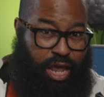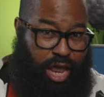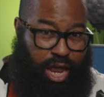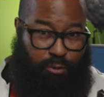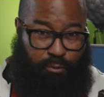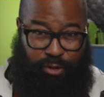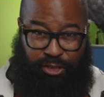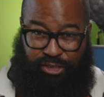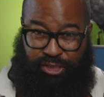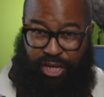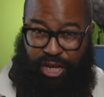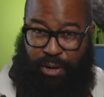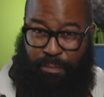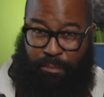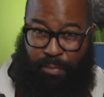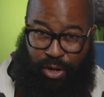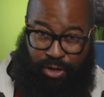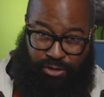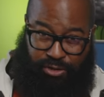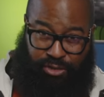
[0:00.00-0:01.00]
It was
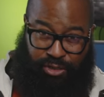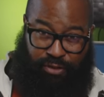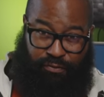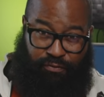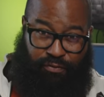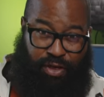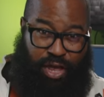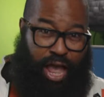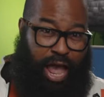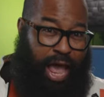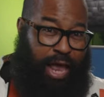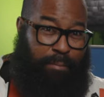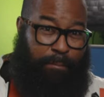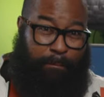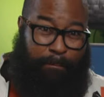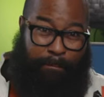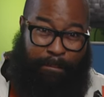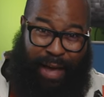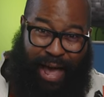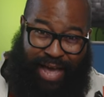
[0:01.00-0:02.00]
immersive
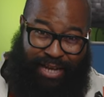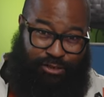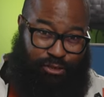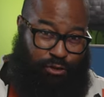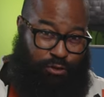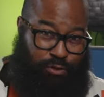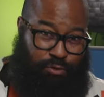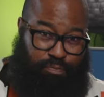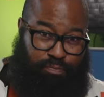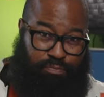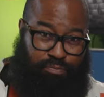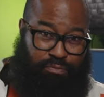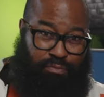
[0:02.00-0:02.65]
and magical.